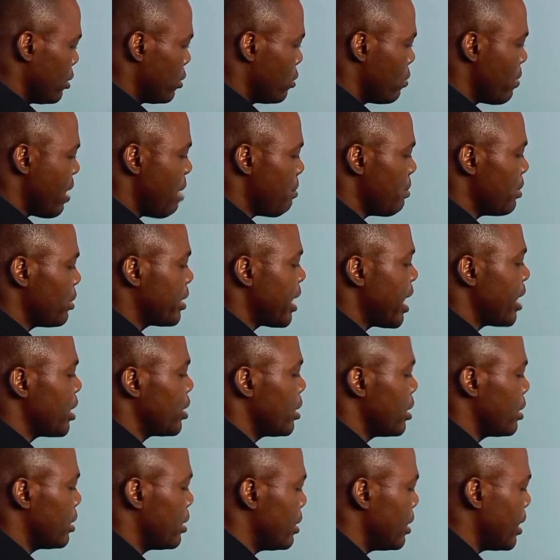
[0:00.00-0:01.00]
So I'm
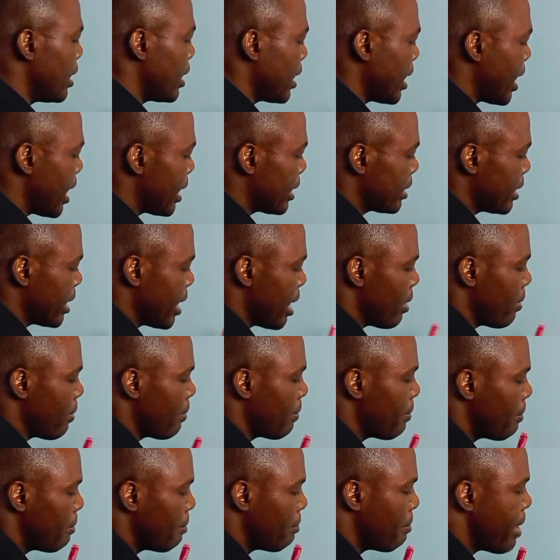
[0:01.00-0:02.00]
instantiating the class now.
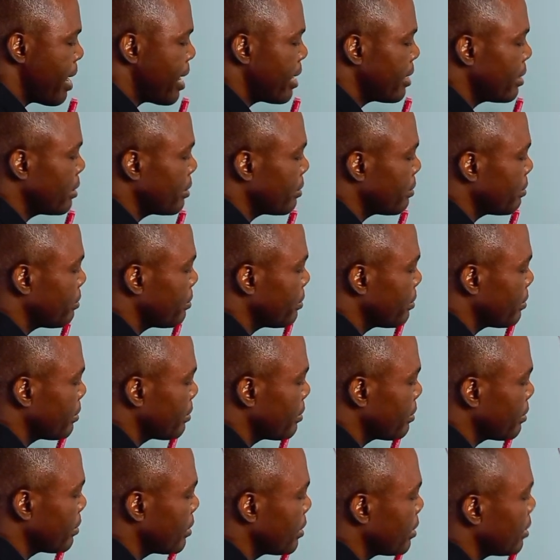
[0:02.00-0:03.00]
Man,
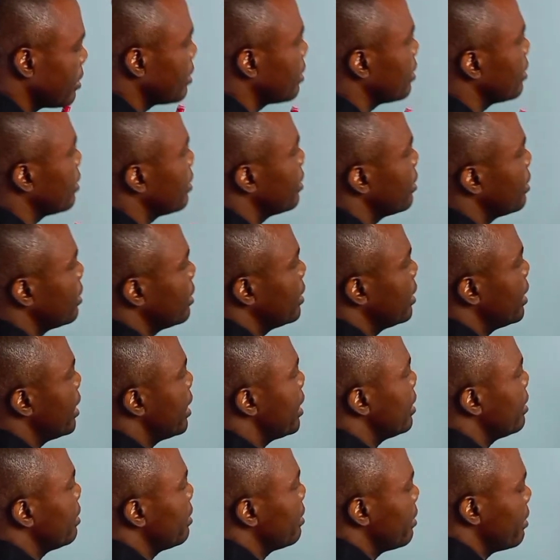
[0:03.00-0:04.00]

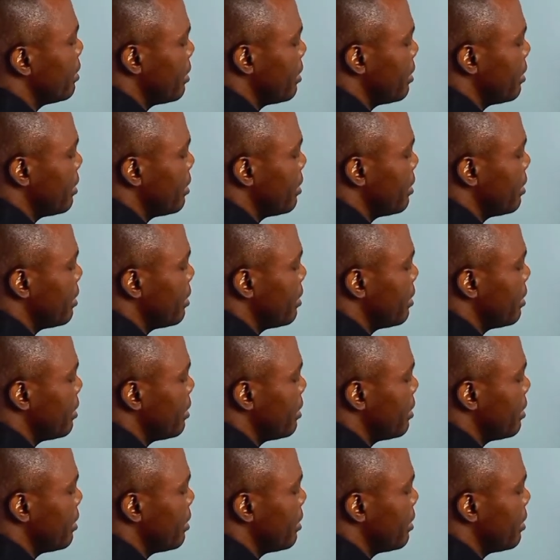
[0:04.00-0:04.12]
then